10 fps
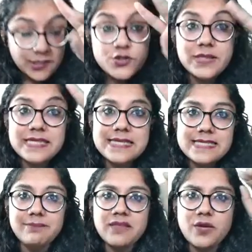So these are
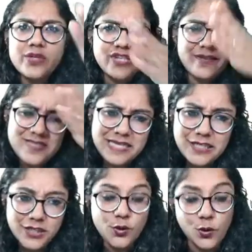something which I have seen
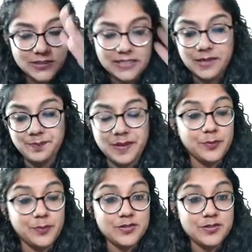in the alternate papers.